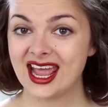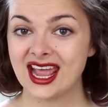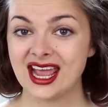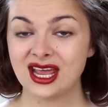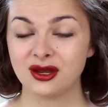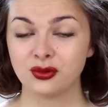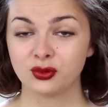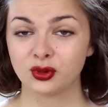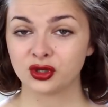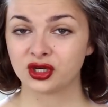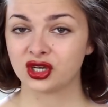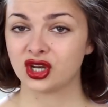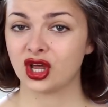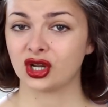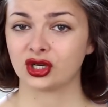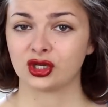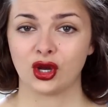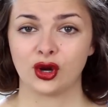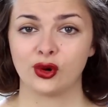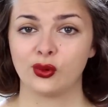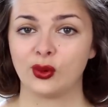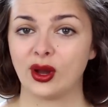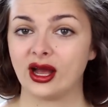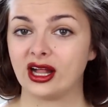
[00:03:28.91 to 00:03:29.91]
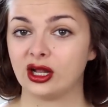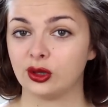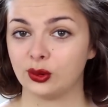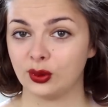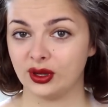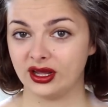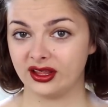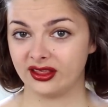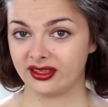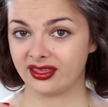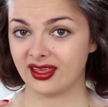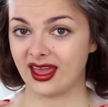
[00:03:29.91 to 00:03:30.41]
it would not go well
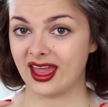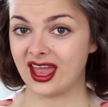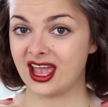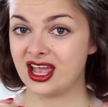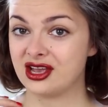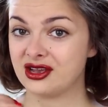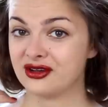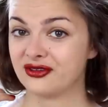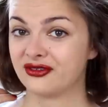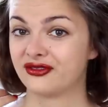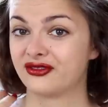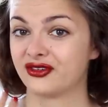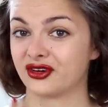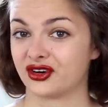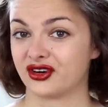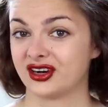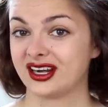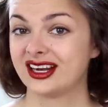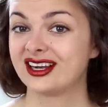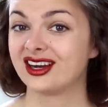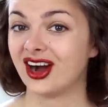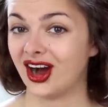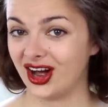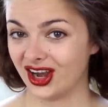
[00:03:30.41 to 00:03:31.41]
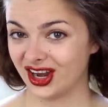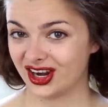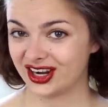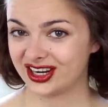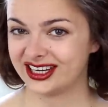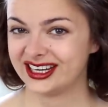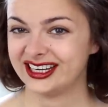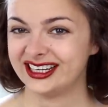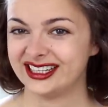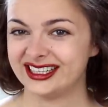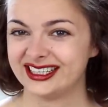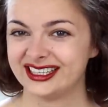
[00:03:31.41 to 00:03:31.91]
with a furry
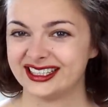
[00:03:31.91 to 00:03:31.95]
collar.